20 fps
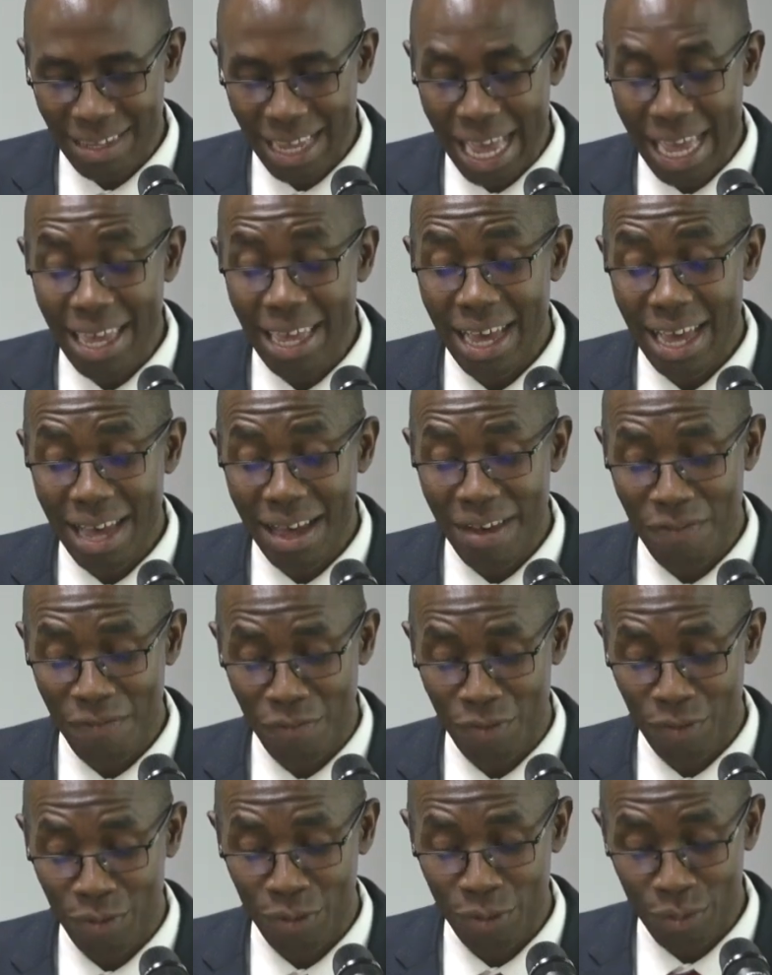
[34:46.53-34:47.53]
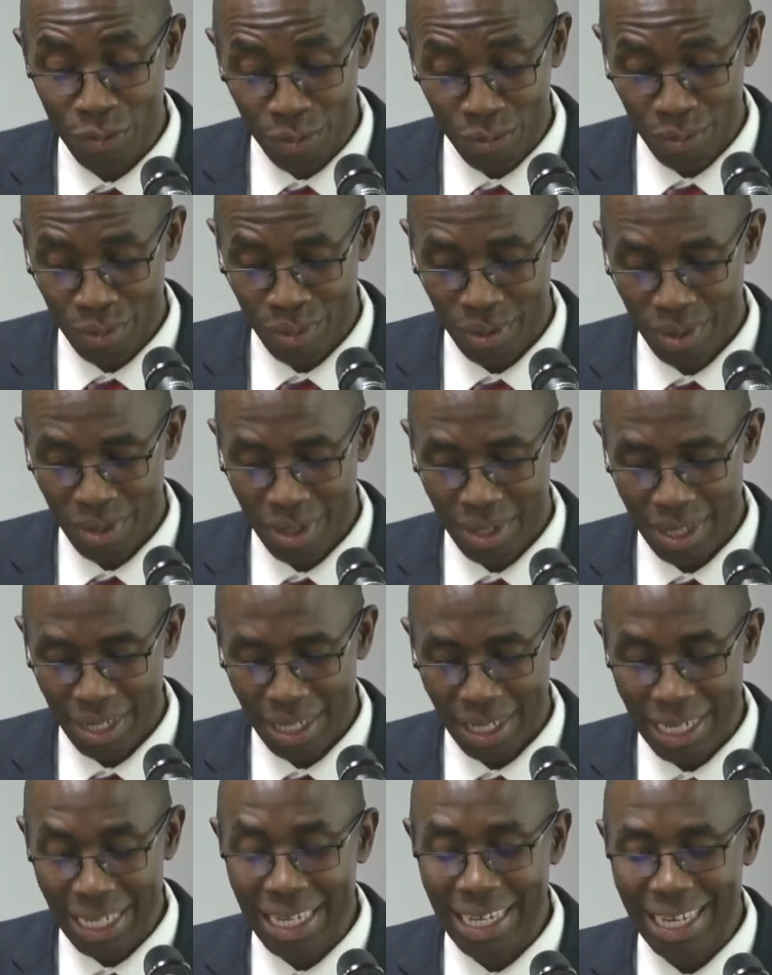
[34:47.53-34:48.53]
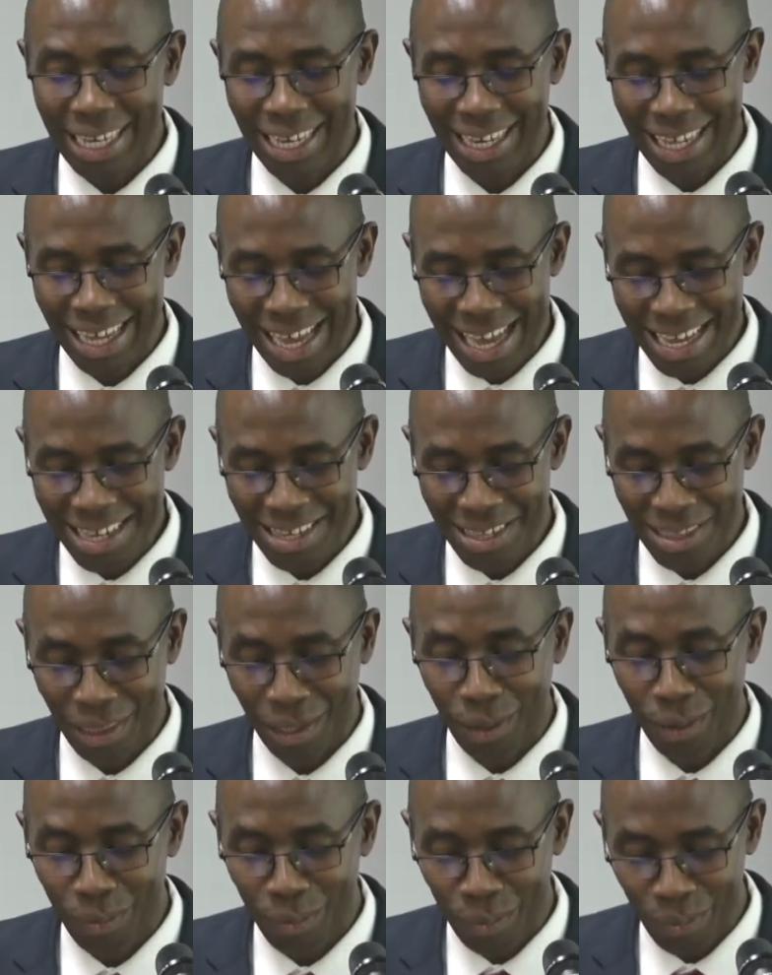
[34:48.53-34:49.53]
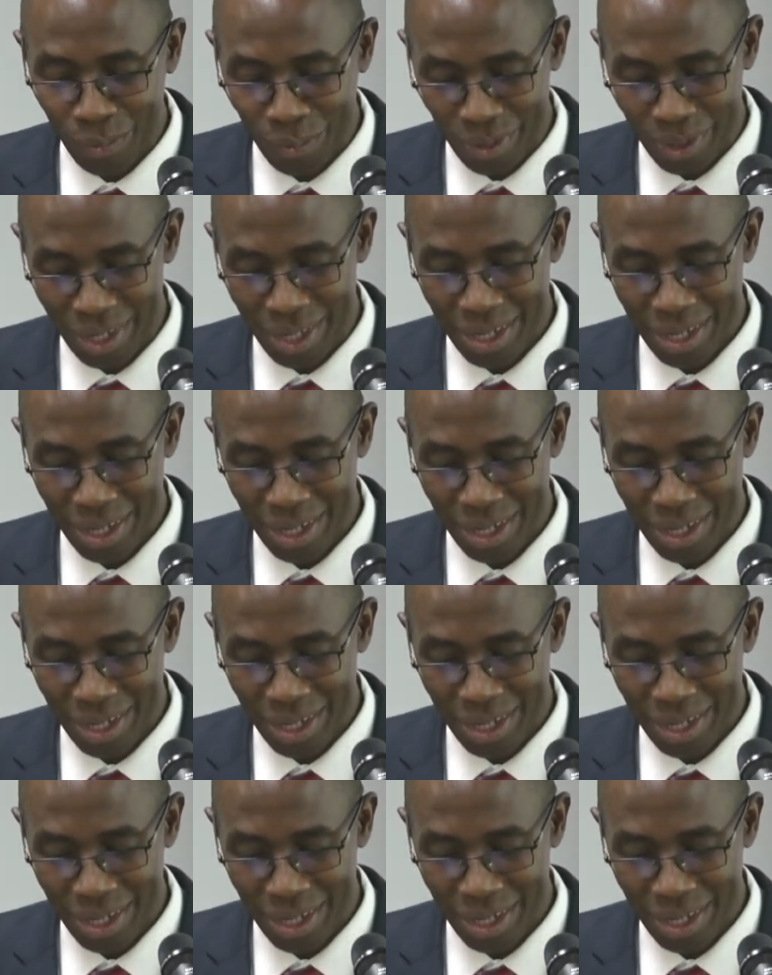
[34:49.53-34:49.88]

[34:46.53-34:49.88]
I have for you, declares the Lord.